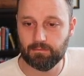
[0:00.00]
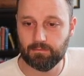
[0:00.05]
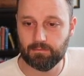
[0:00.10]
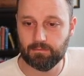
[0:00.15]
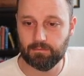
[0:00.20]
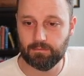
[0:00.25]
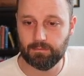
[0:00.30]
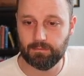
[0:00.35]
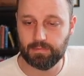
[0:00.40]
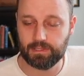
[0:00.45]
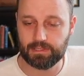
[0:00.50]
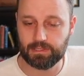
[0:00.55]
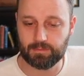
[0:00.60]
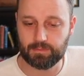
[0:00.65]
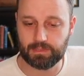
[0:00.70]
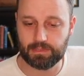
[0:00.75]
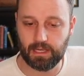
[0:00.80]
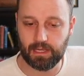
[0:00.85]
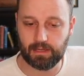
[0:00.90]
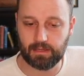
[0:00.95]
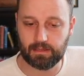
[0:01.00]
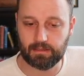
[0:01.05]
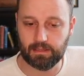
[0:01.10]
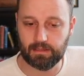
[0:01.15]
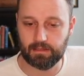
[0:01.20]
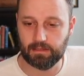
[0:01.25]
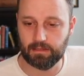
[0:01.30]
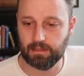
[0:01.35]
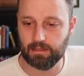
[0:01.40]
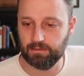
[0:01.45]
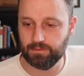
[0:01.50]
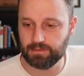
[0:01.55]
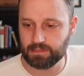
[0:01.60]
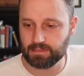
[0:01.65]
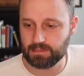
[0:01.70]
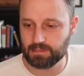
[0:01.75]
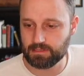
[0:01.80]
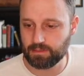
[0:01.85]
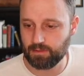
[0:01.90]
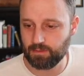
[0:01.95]
Bishop check, and then he loses
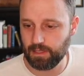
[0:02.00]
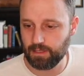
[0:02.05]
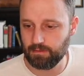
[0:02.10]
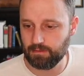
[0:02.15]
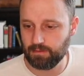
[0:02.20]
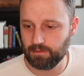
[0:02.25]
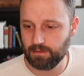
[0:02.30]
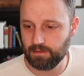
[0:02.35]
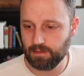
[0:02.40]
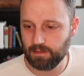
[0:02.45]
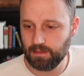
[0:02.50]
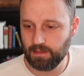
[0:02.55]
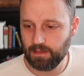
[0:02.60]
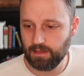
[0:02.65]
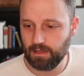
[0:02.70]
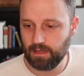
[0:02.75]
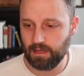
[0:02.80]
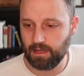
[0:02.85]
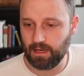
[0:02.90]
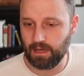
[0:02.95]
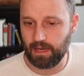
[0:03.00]
his queen. I